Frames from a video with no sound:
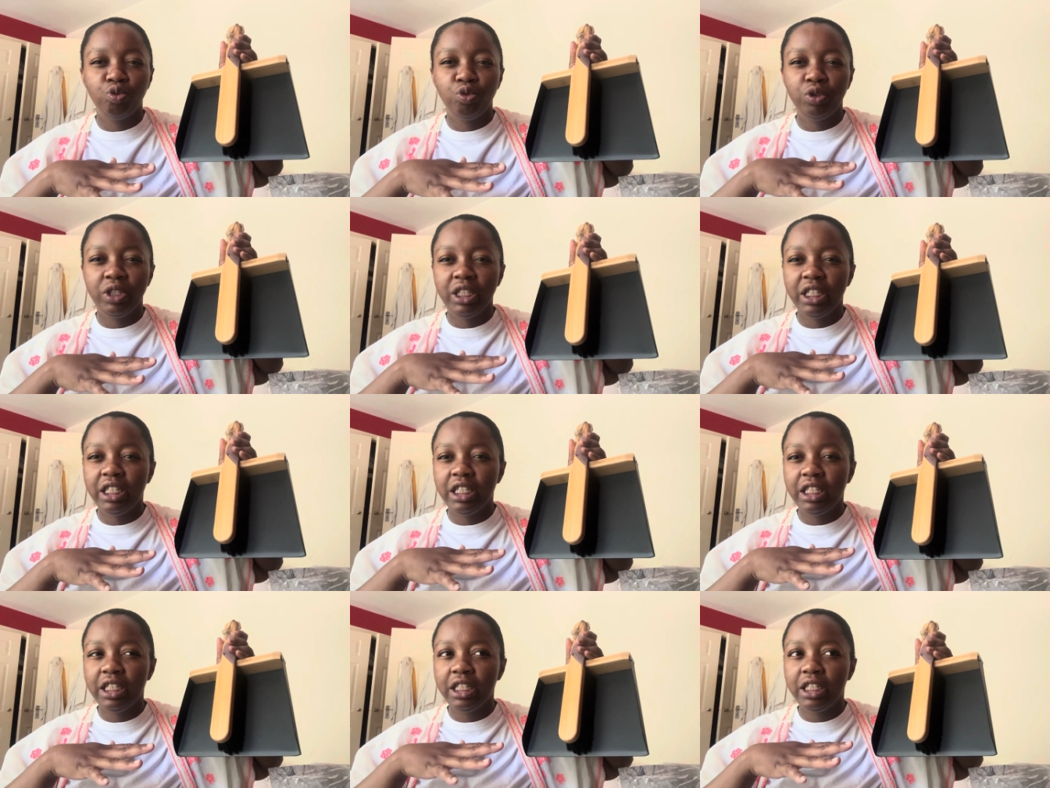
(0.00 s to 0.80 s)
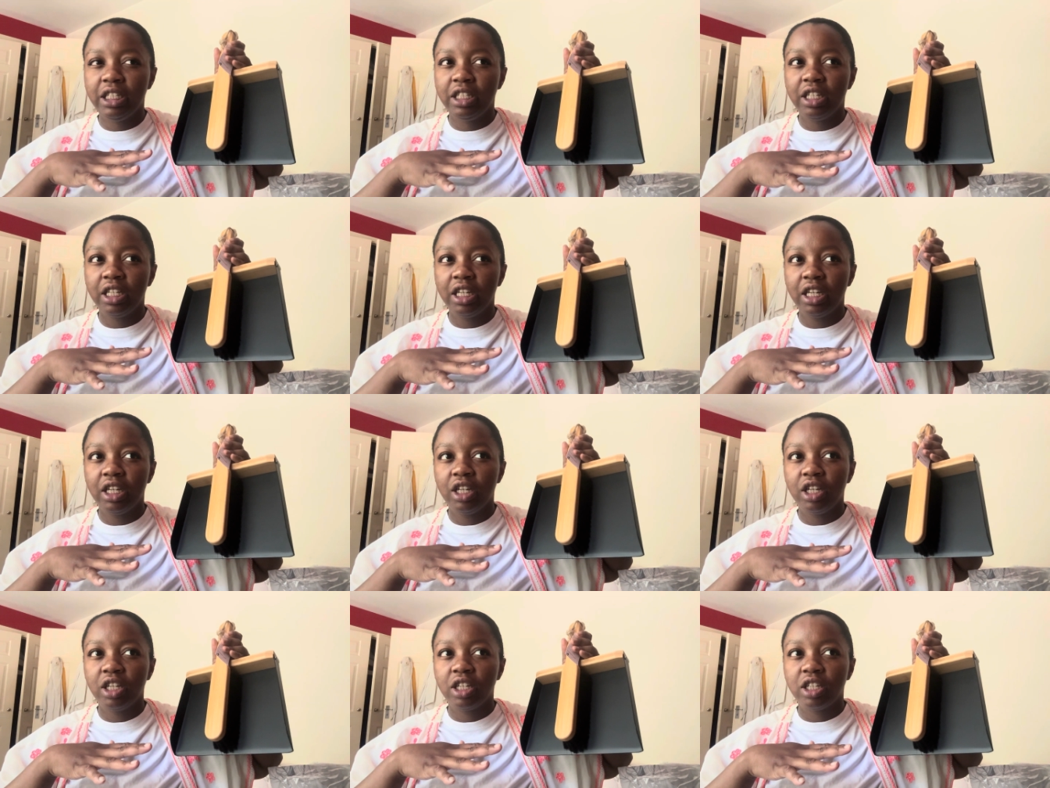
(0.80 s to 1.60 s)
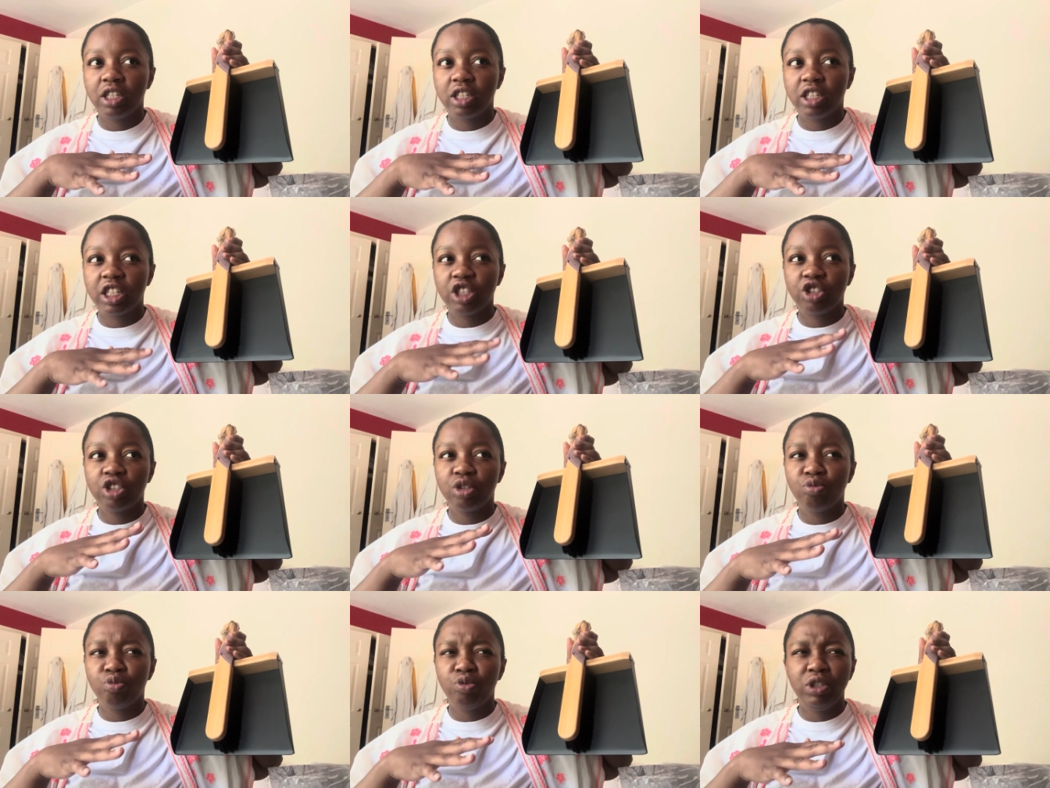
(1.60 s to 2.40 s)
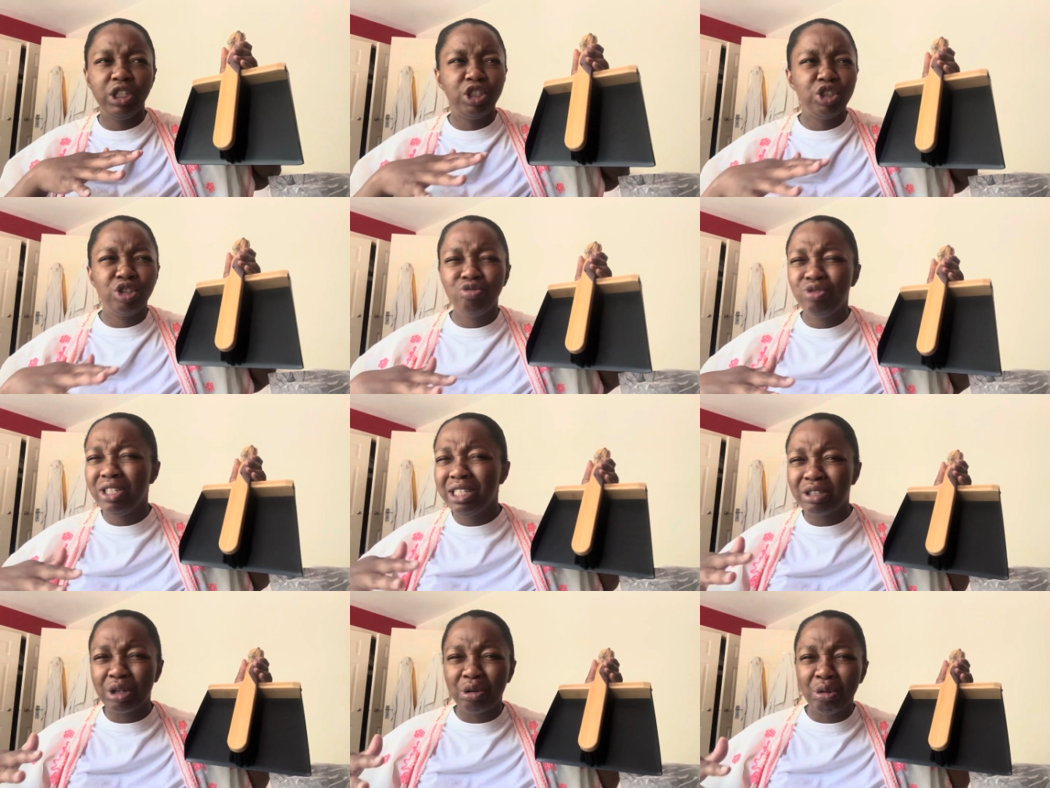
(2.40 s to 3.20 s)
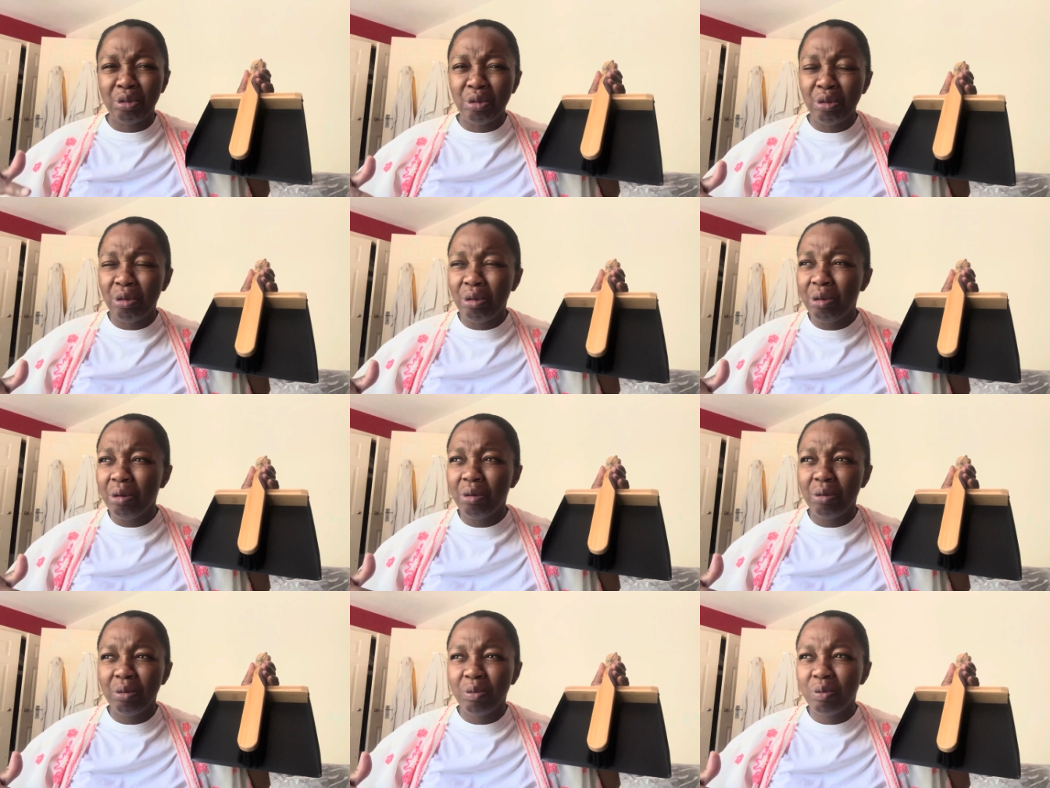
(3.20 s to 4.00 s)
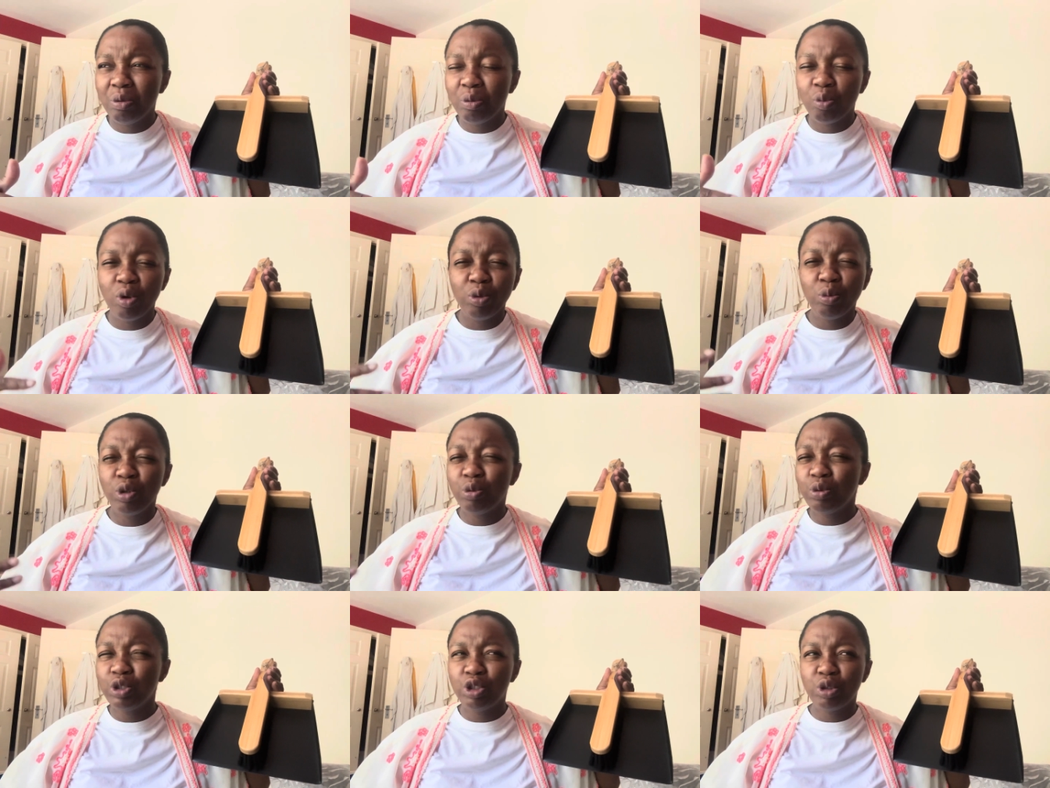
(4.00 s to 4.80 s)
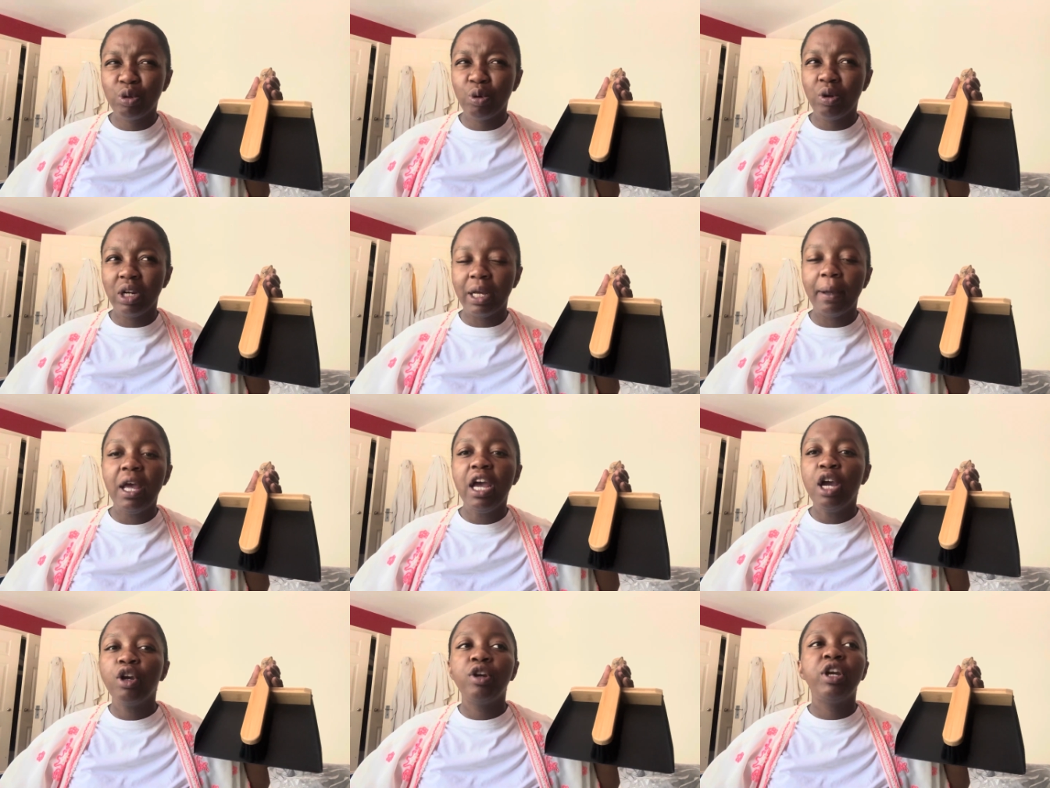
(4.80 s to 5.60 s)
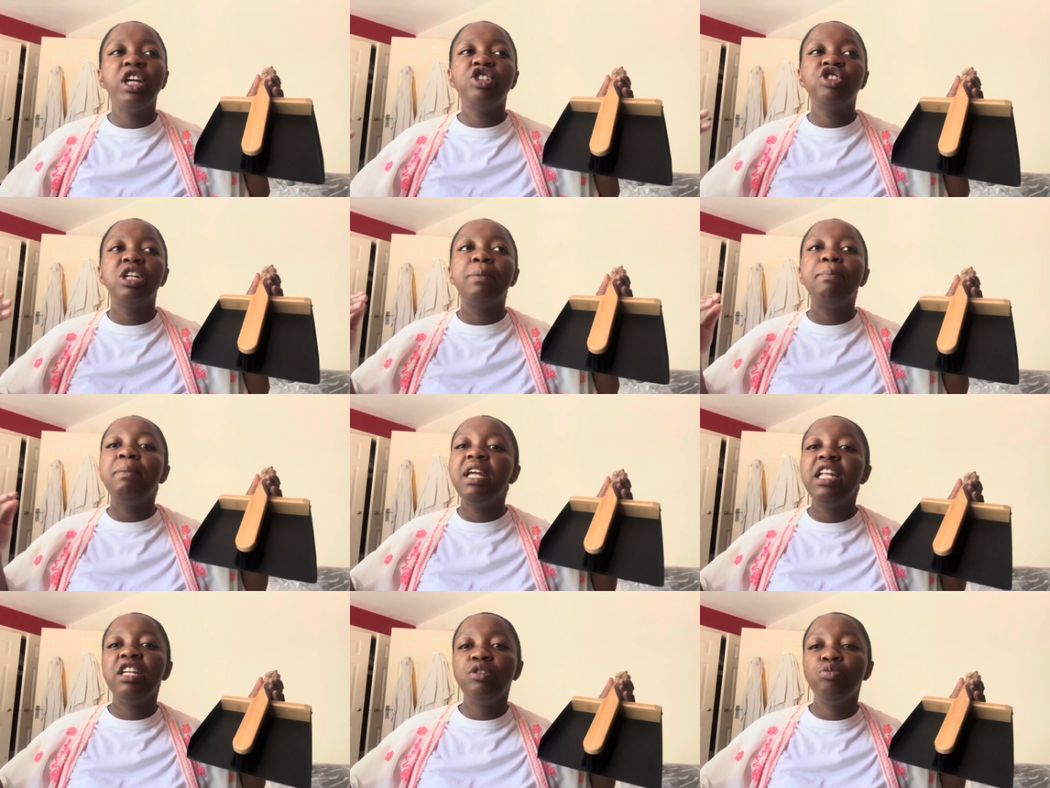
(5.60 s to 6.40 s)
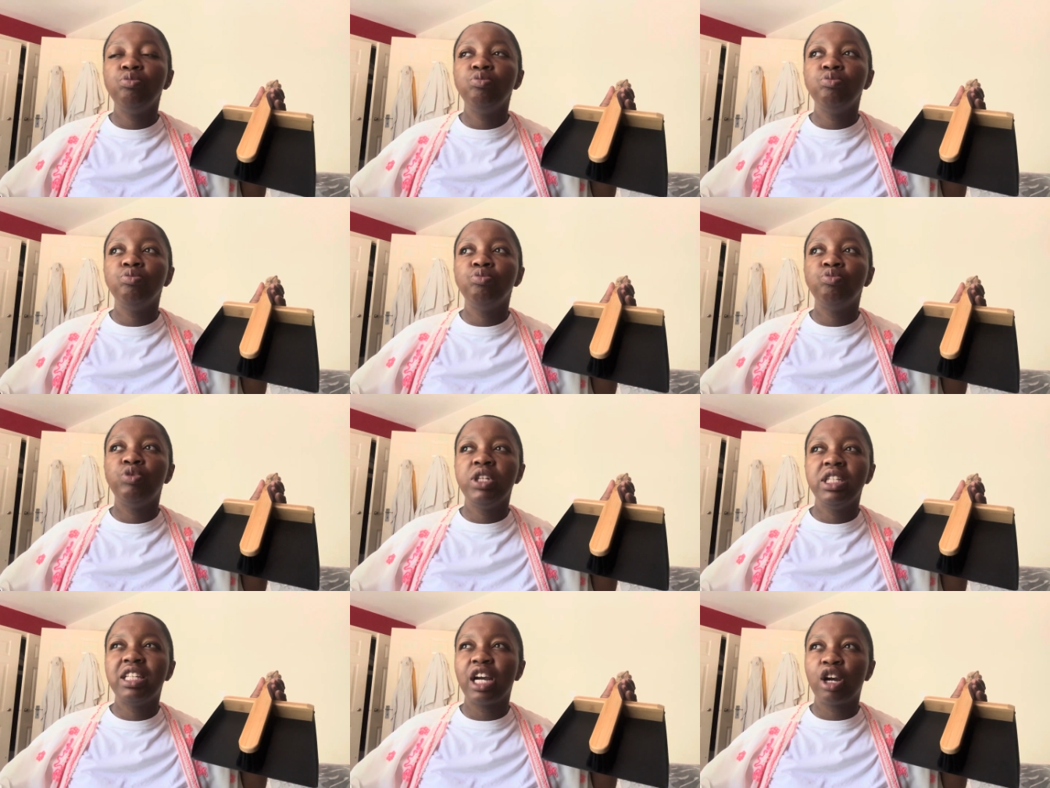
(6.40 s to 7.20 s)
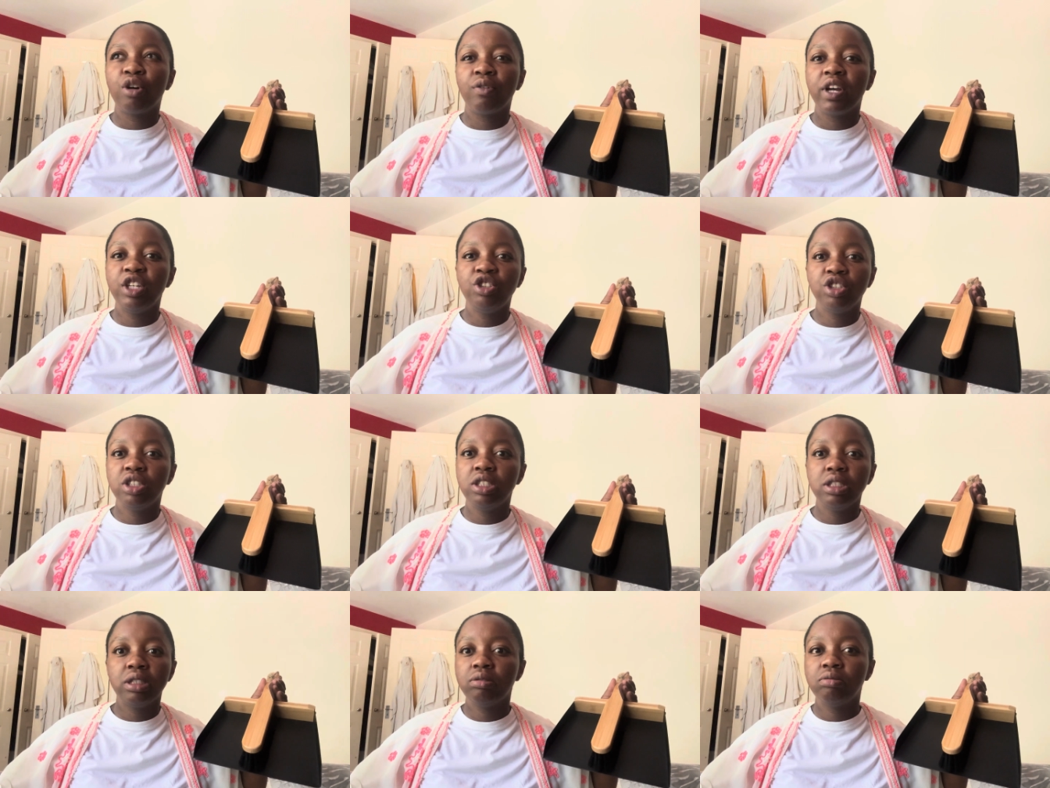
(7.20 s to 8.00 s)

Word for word: re kitchen re redecor what, what would you call it kitchen mini redecoration